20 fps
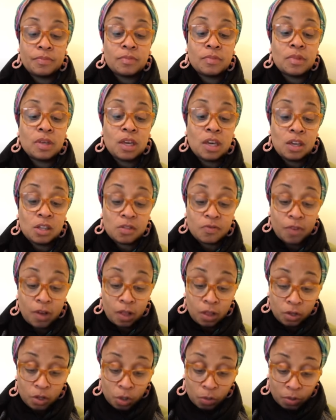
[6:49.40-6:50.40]
He has
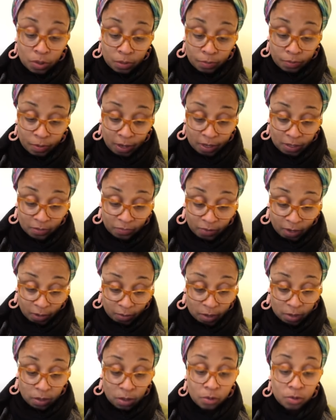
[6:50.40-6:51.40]
followed you in the press very
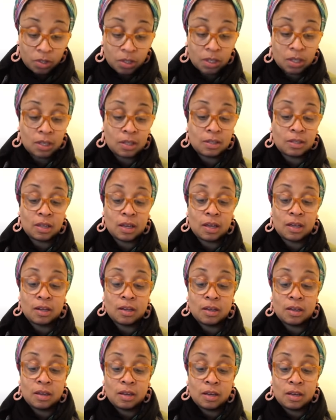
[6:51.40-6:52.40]
closely, he said.
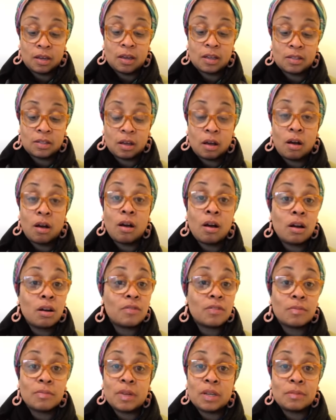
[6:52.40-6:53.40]
It's hard for
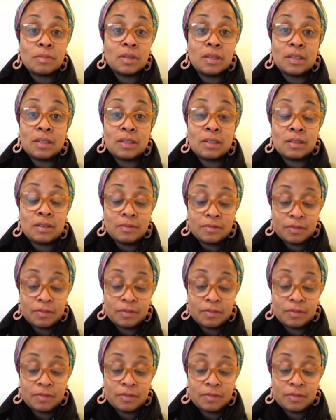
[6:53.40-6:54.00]
me to believe.